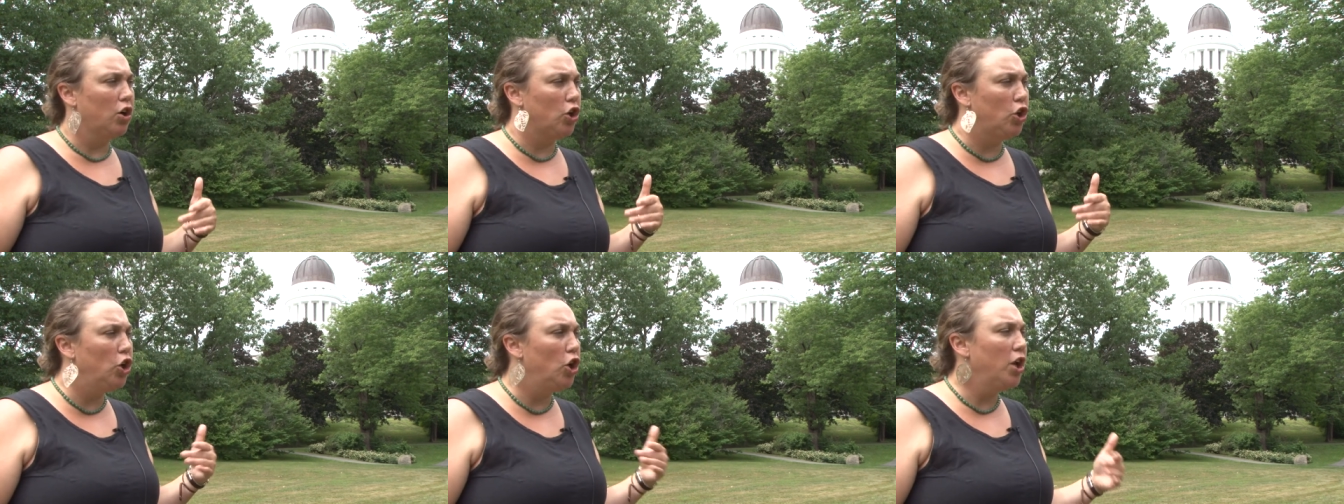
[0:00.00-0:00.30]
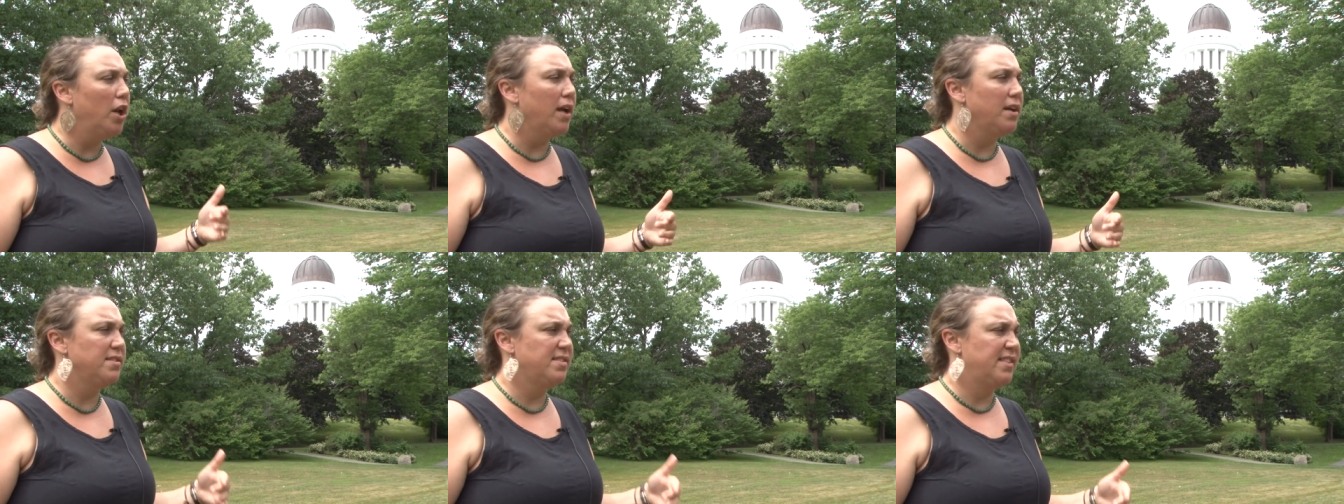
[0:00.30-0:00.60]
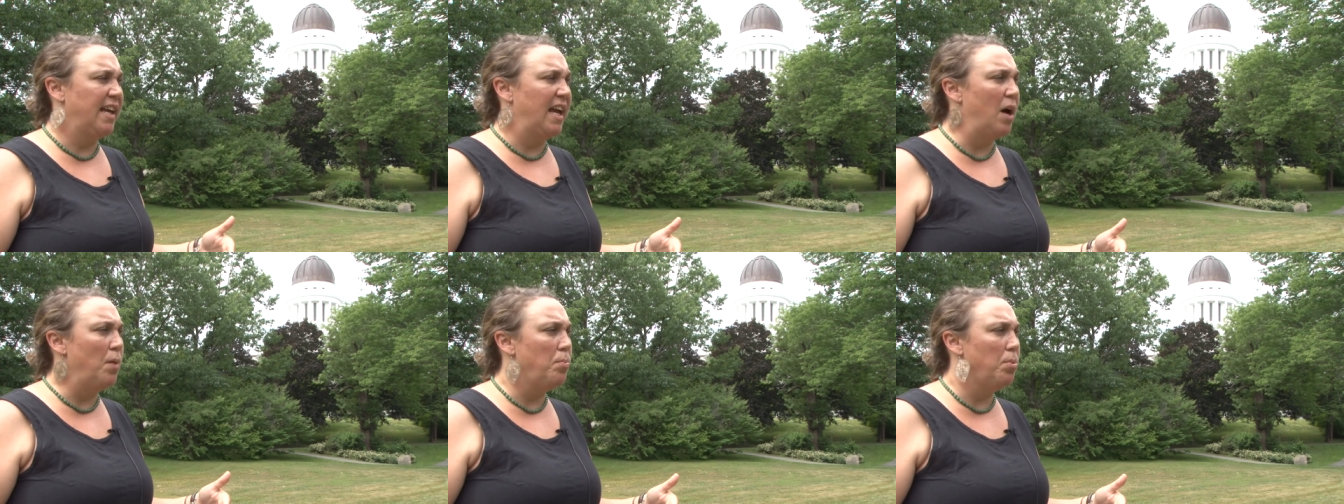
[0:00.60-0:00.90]
good
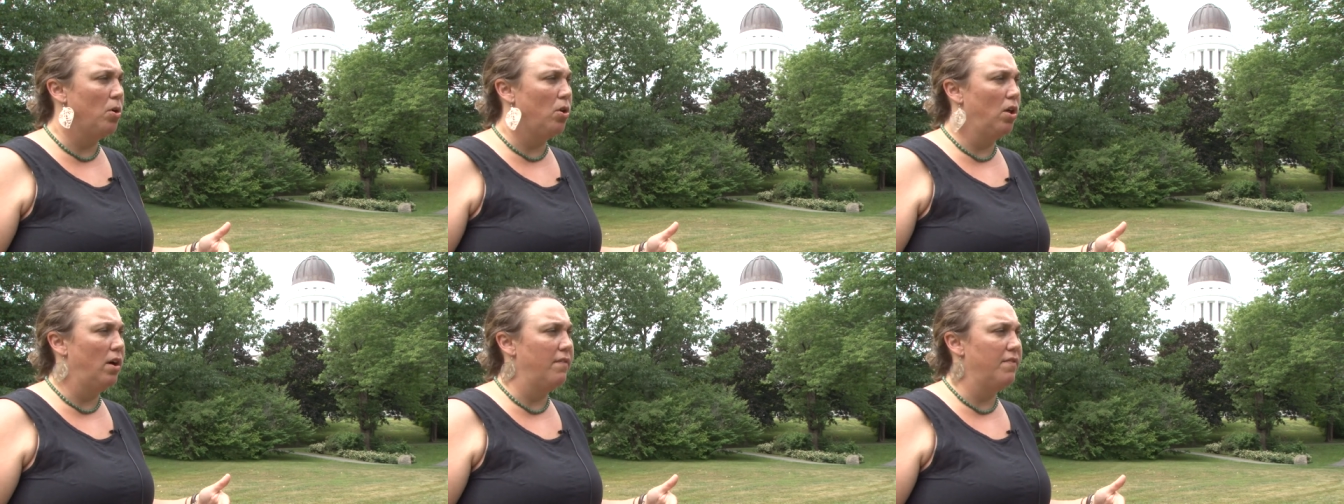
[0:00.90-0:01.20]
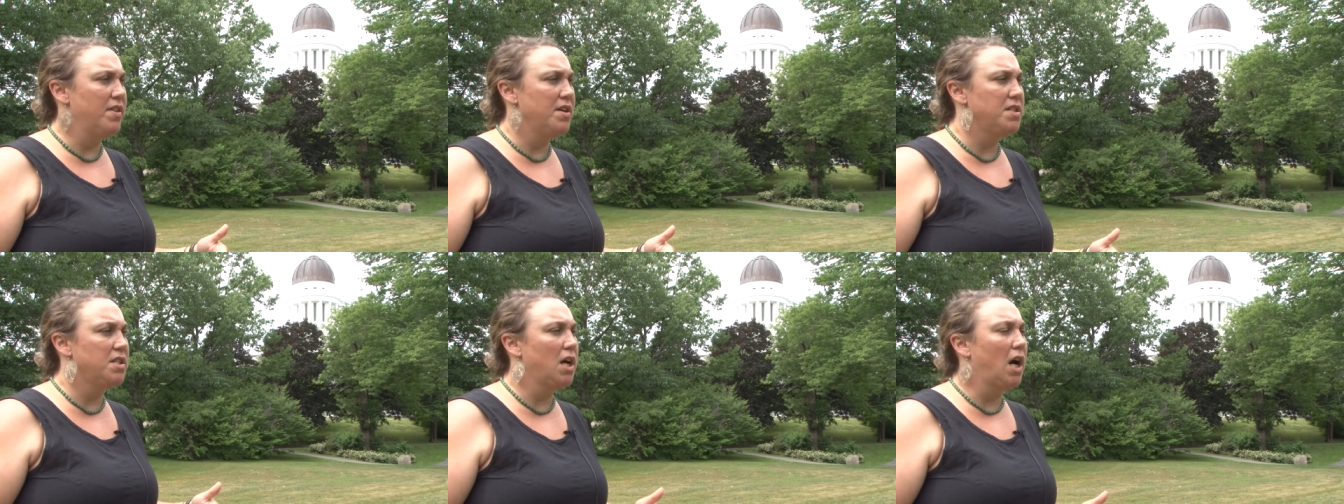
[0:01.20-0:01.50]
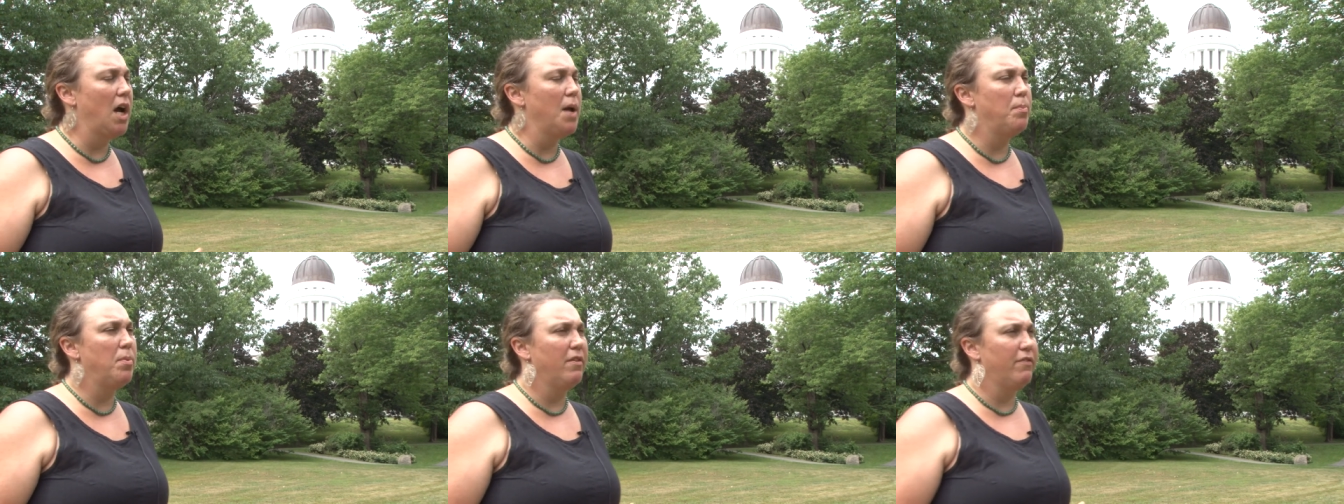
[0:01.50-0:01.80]
example of the
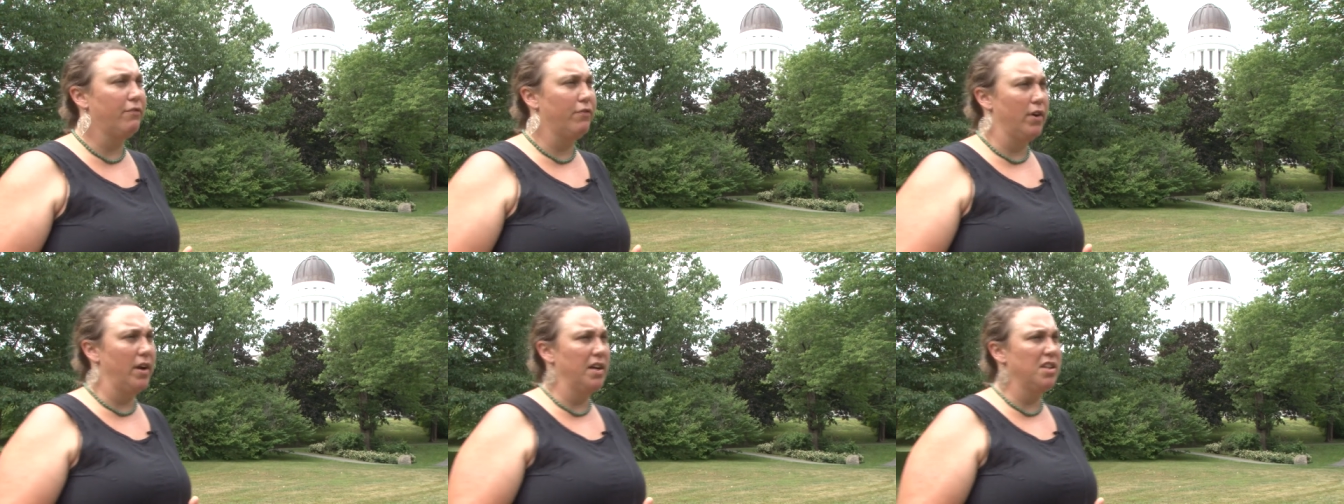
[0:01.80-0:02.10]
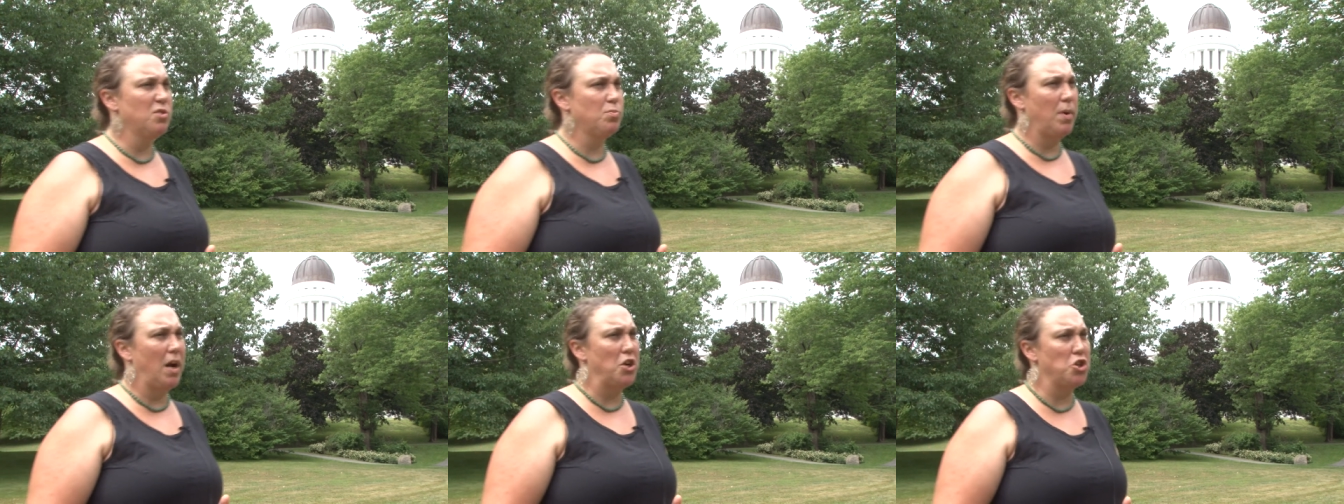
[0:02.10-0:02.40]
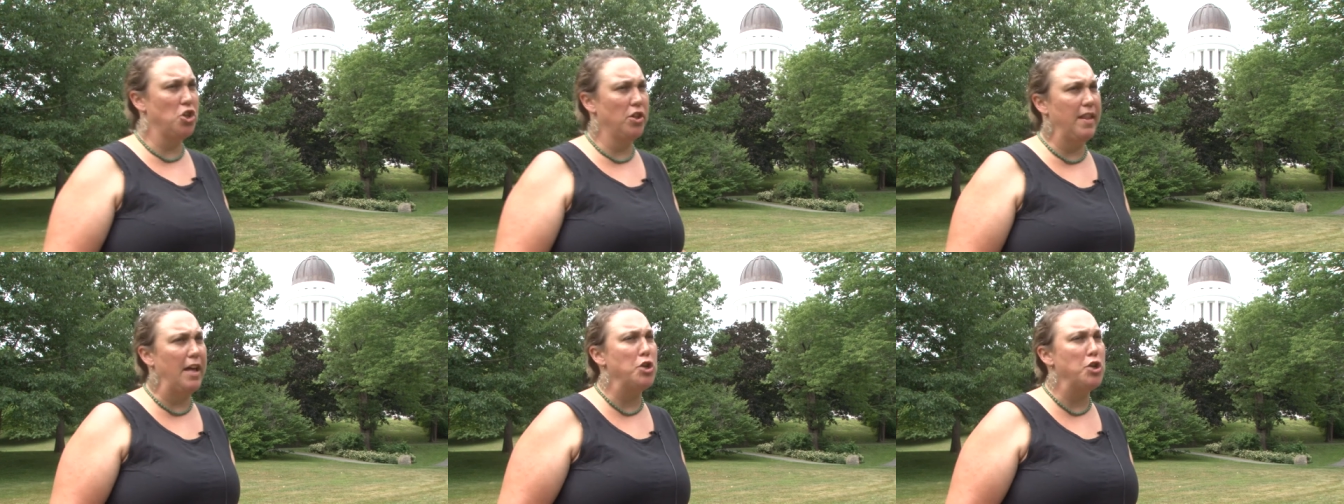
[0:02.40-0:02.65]
type of free expression